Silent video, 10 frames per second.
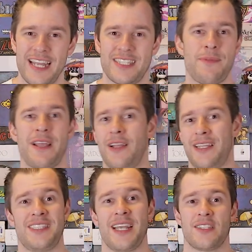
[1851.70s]
it's a bit like
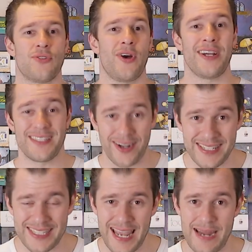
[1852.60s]
the Ticket to Ride
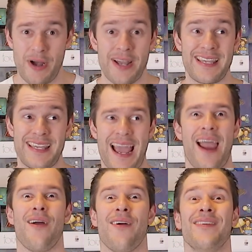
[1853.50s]
dice game. I
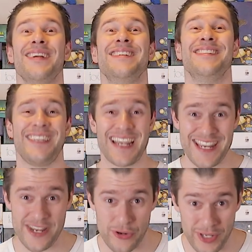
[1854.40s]
guarantee
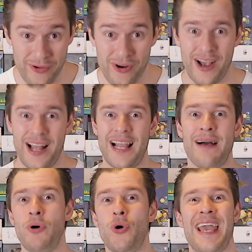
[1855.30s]
you there are a
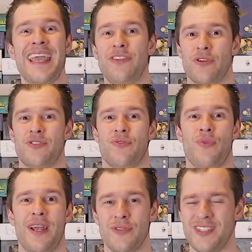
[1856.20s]
lot more haters of
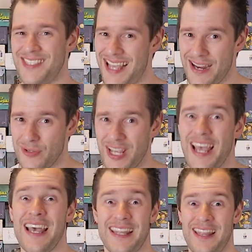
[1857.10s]
Rails and Sails
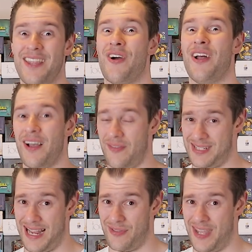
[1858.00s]
than there are
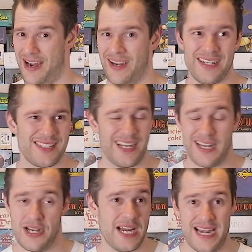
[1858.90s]
lovers out there. It's
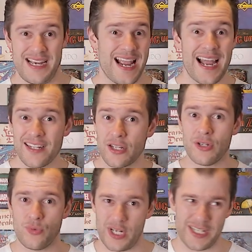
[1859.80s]
like, yeah, not a
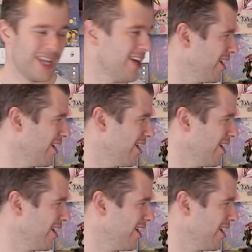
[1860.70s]
good one.